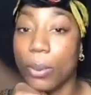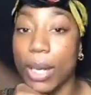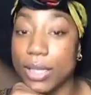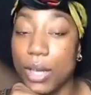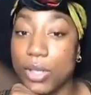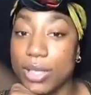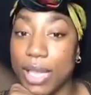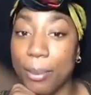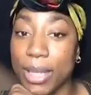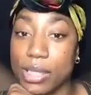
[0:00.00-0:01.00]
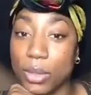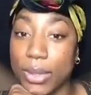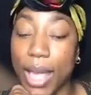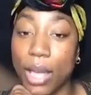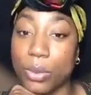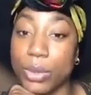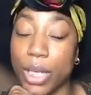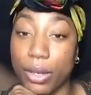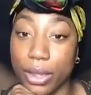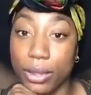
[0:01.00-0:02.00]
I told you to stop being so daggone
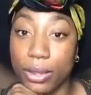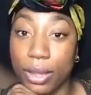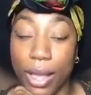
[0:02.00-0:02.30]
dirty.